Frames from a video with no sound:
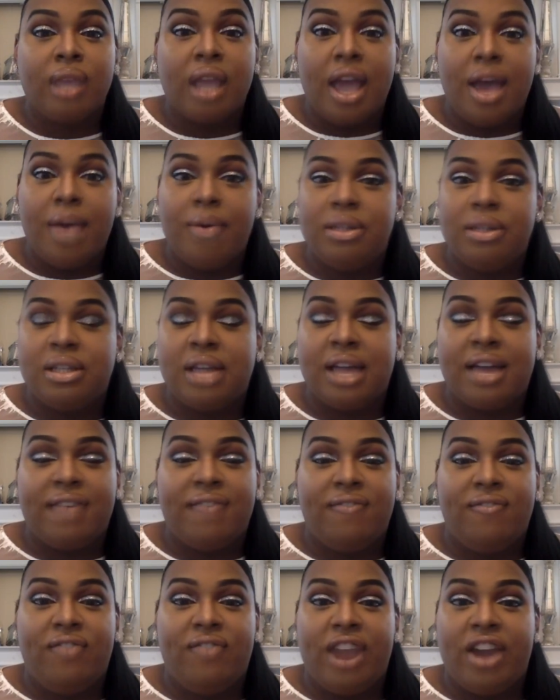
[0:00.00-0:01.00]
It was like
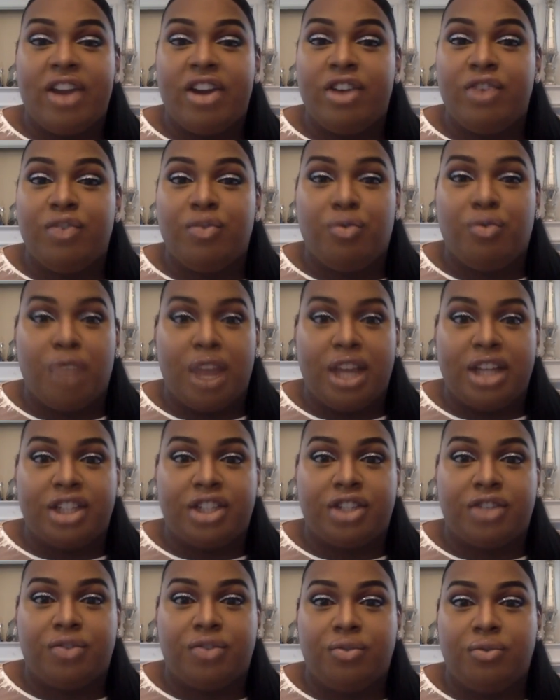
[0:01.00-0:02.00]
very
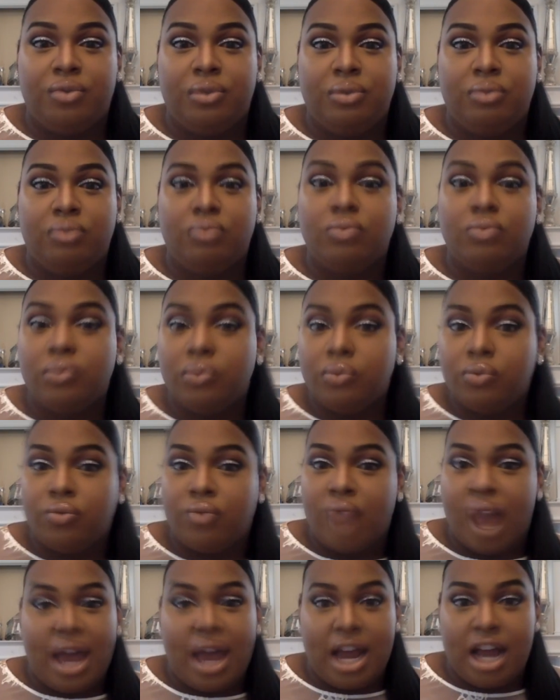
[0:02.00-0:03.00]
rich
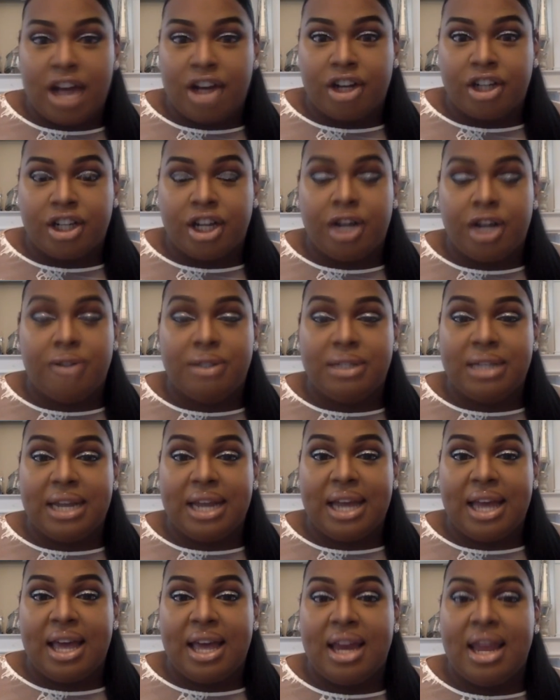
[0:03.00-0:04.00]
red undertones in
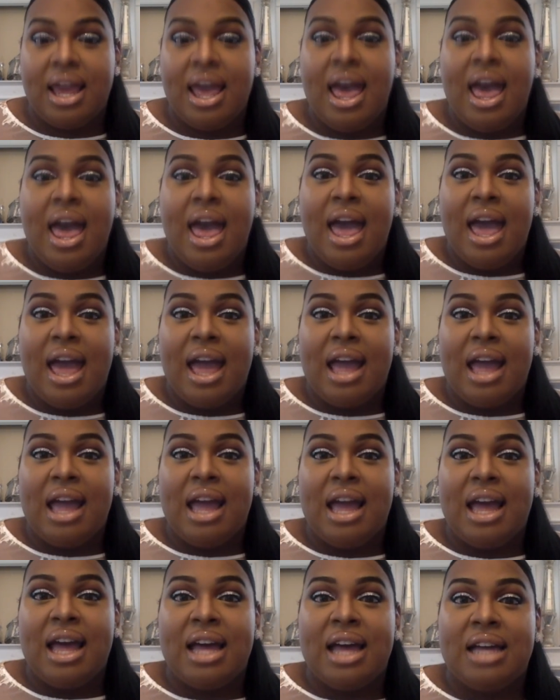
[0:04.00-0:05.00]
it.
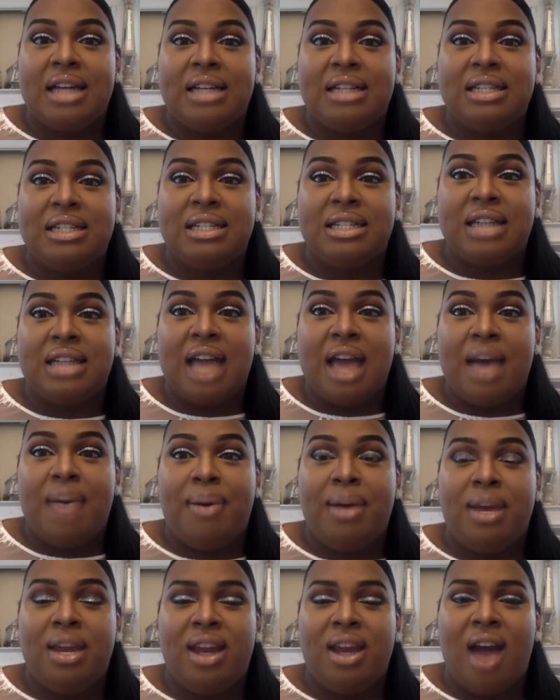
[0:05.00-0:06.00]
And I
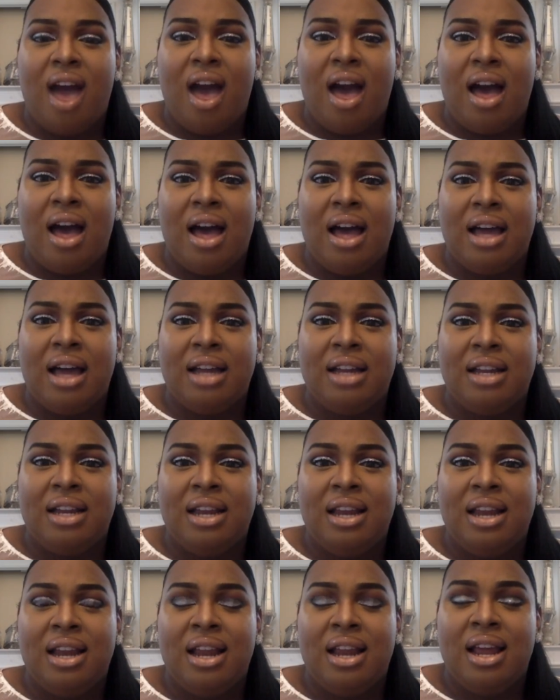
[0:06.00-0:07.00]
put it on,
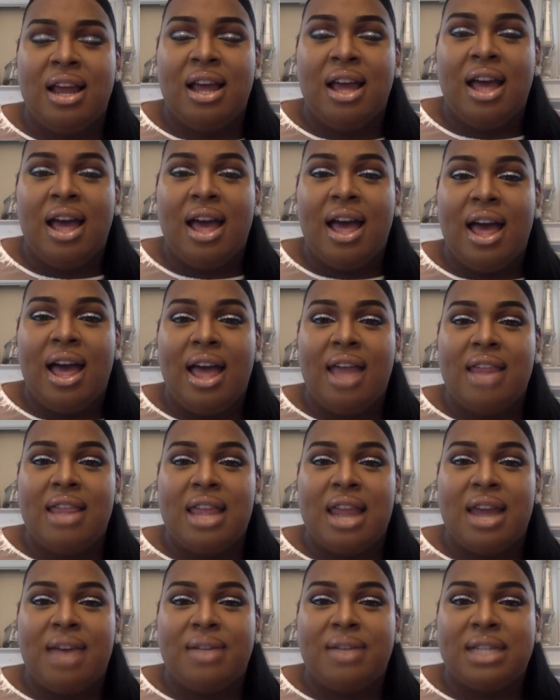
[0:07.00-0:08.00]
and
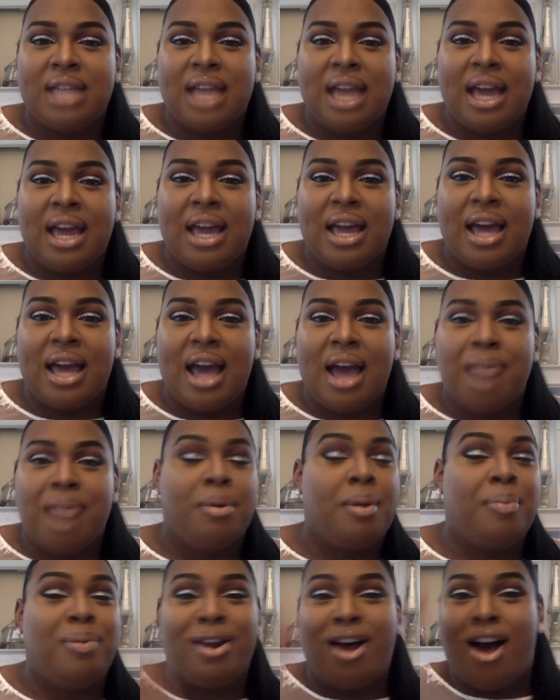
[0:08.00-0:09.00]
then I was like, I
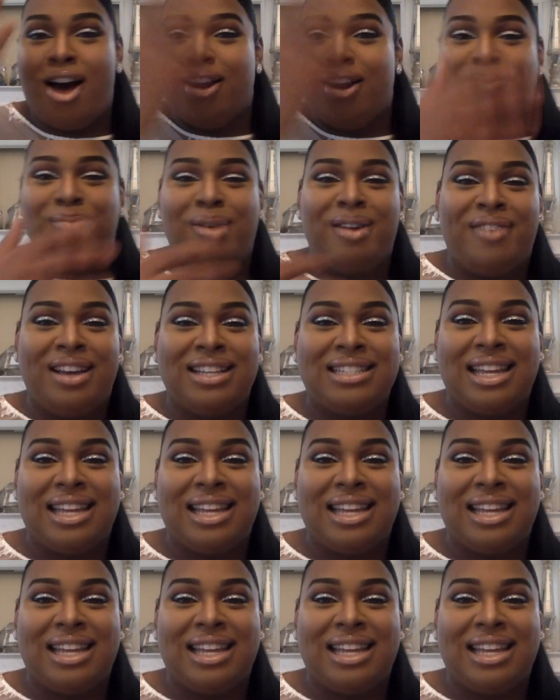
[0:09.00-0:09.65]
remember I put it all over my face.